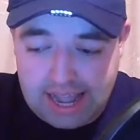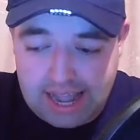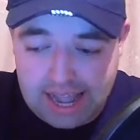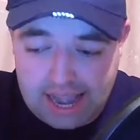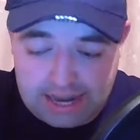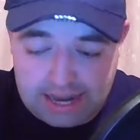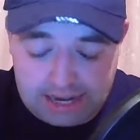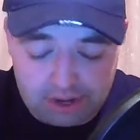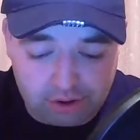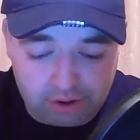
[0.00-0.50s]

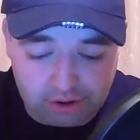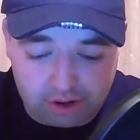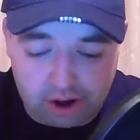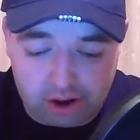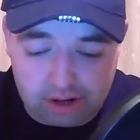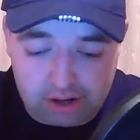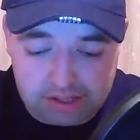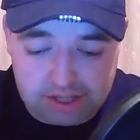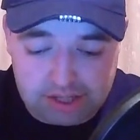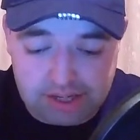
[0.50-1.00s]
any other
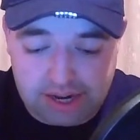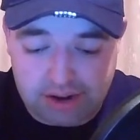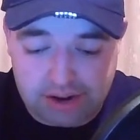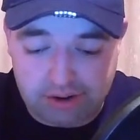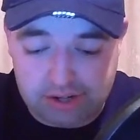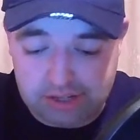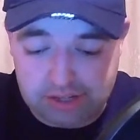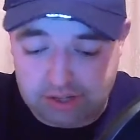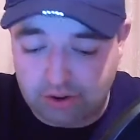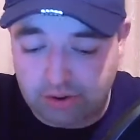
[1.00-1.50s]
horse in here
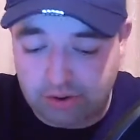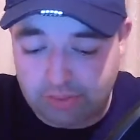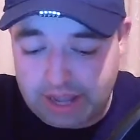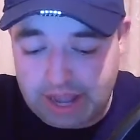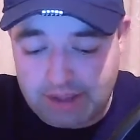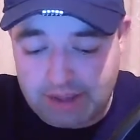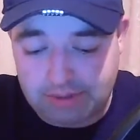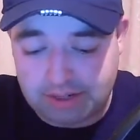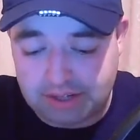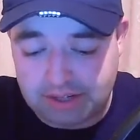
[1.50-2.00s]
that's going to be
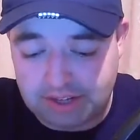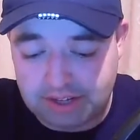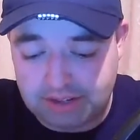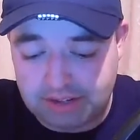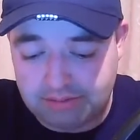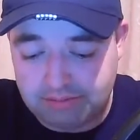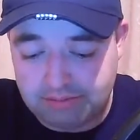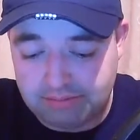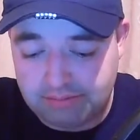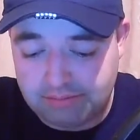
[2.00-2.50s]
able
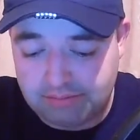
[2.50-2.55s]
to